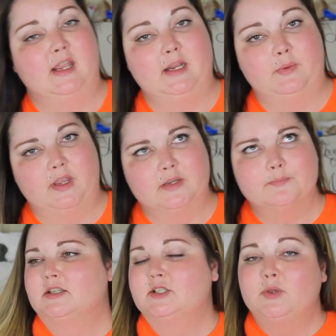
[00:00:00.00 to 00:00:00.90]
Anyway,
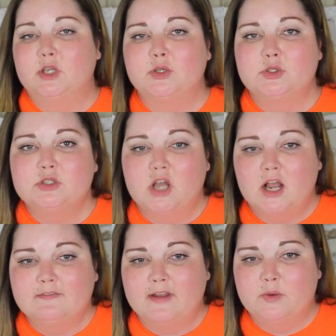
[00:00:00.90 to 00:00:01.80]
so he goes to a
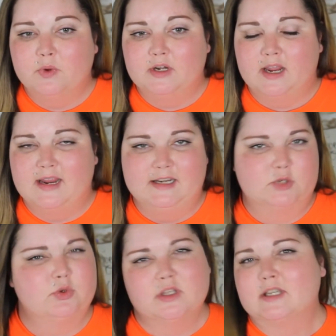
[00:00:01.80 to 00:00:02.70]
cockfight one night, and he's
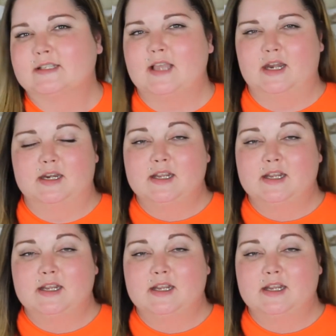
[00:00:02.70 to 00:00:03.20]
really excited.